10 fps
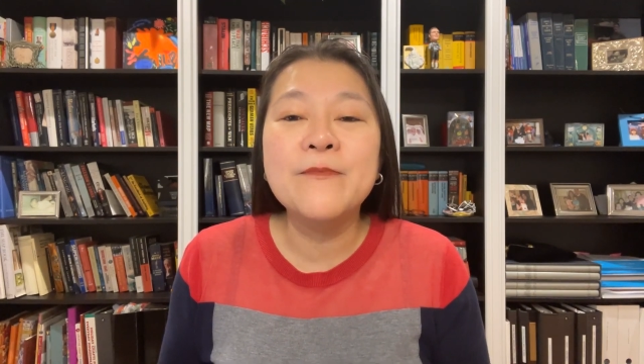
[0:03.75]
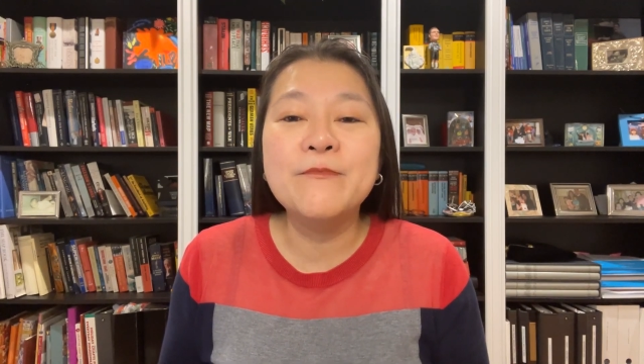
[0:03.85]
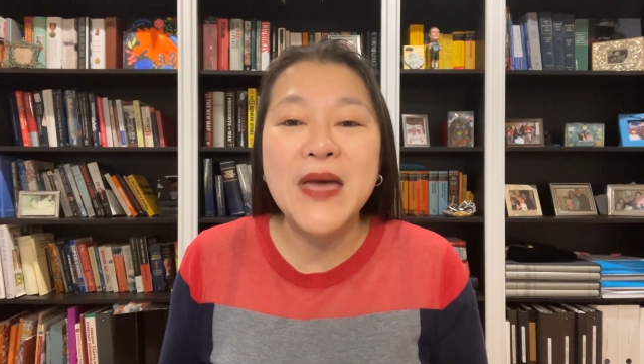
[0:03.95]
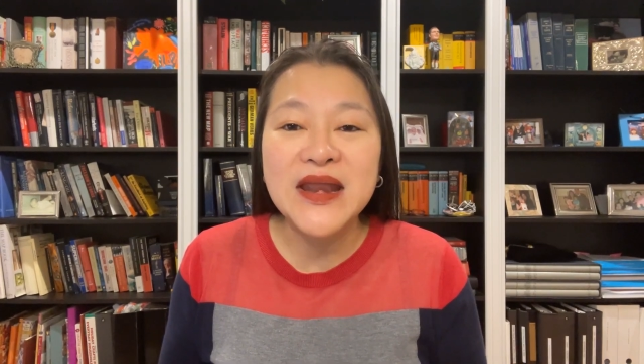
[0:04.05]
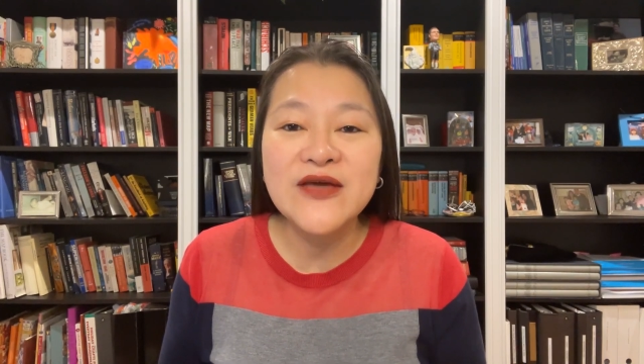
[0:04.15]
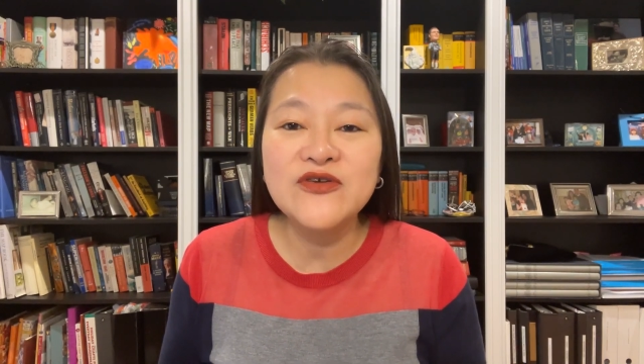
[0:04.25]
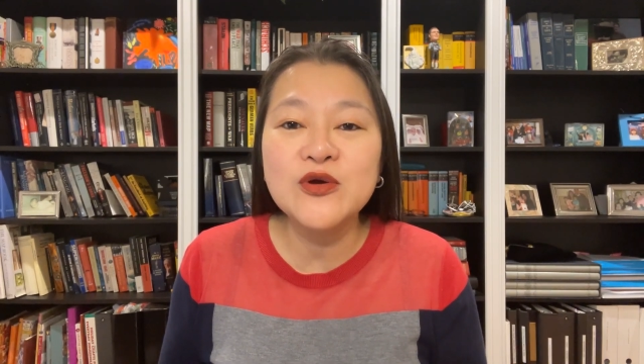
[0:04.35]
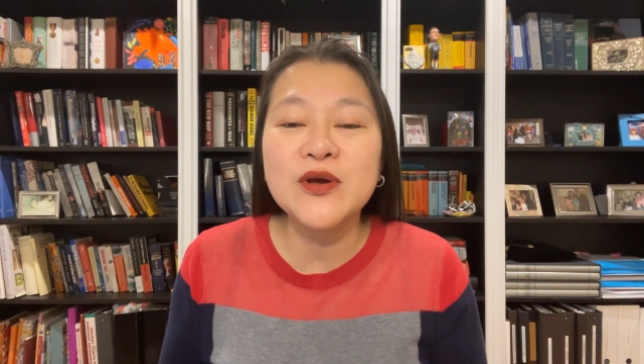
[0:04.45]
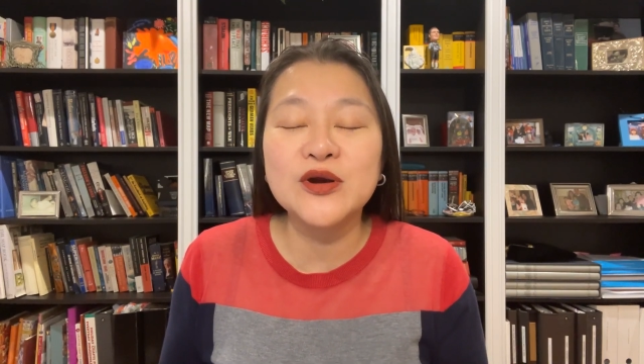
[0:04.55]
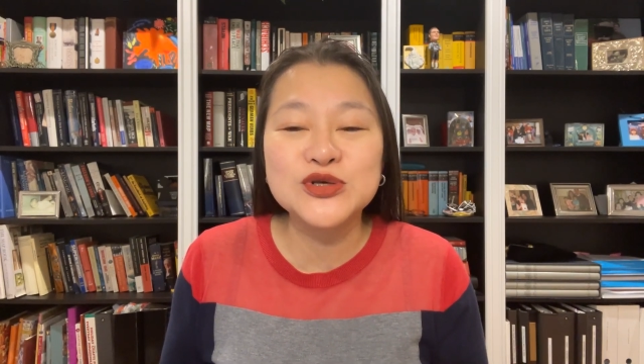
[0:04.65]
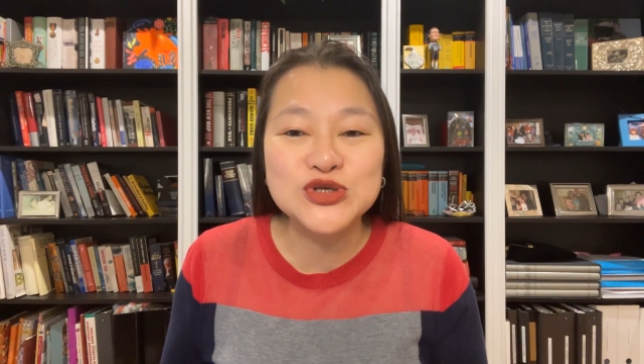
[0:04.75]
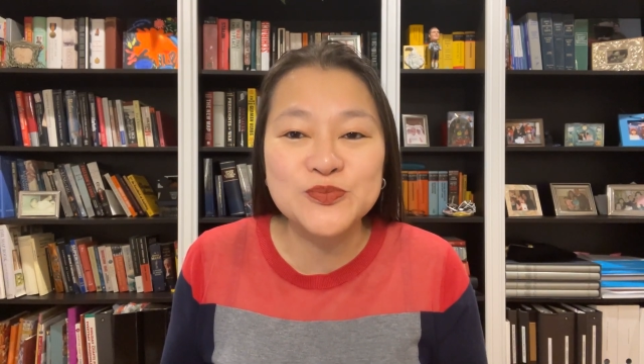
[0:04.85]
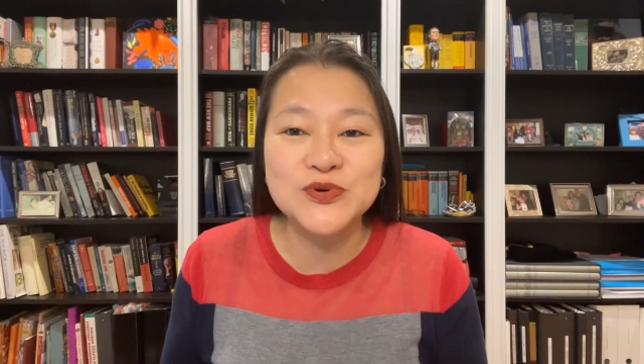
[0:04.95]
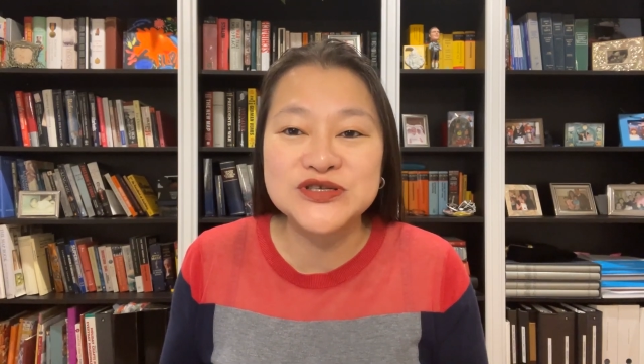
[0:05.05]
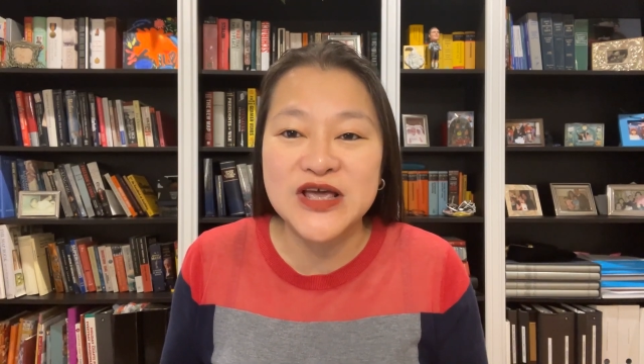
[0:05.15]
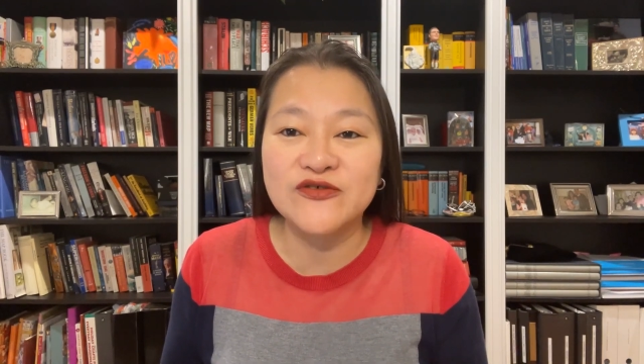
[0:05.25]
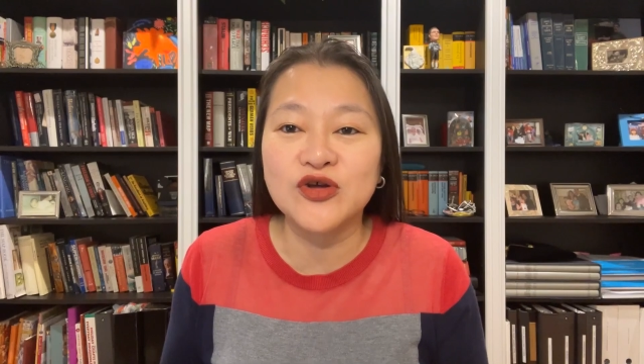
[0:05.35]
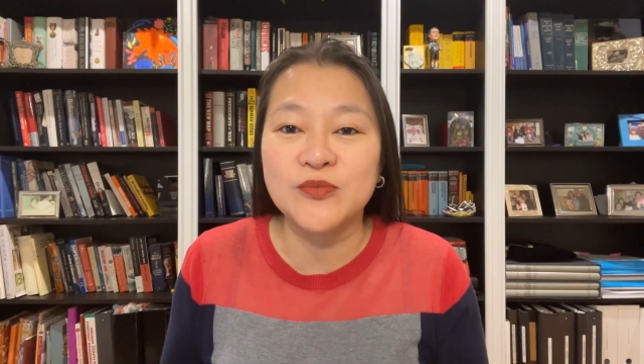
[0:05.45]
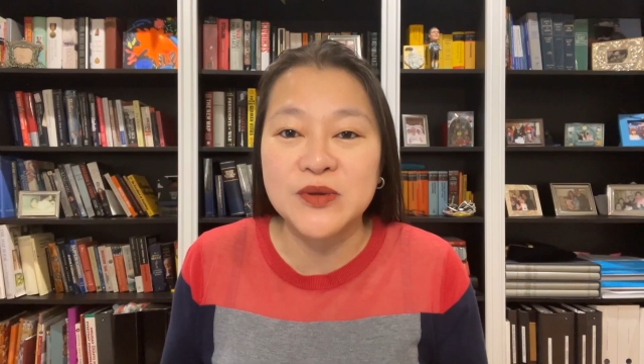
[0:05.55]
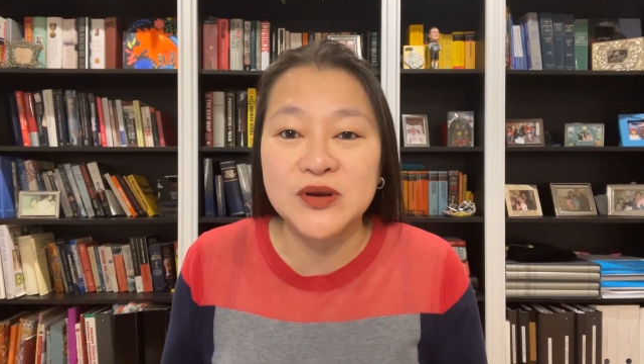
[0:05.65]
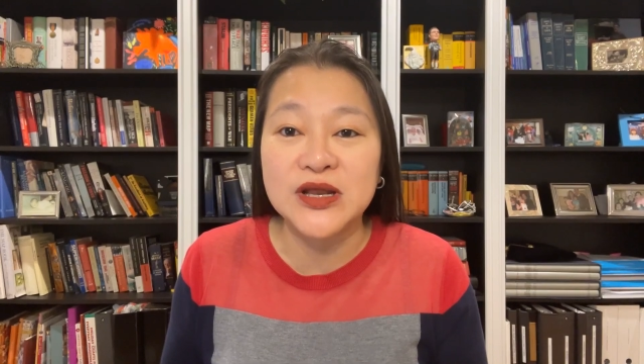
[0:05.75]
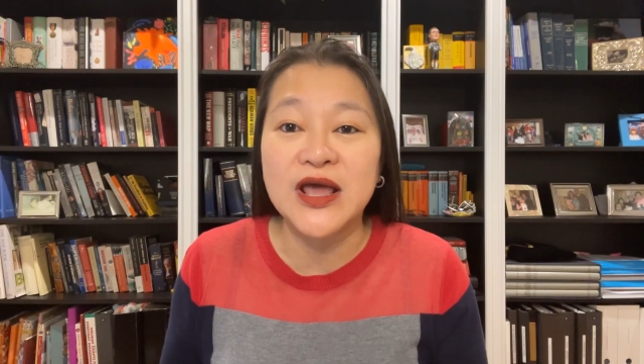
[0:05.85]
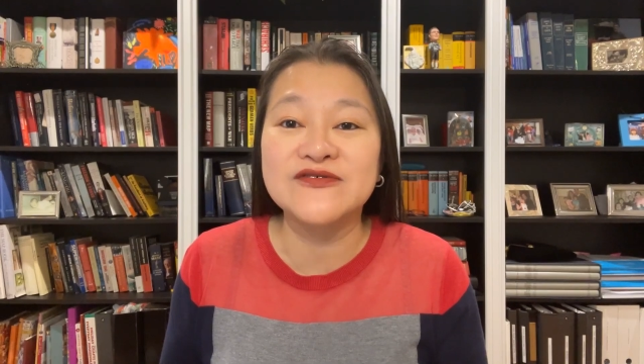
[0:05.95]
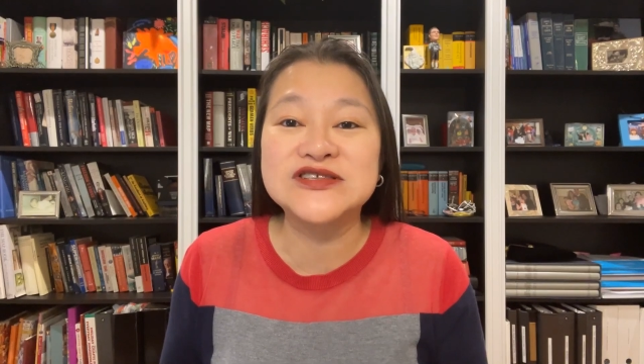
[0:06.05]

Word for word: Many of you in our Super Saver community have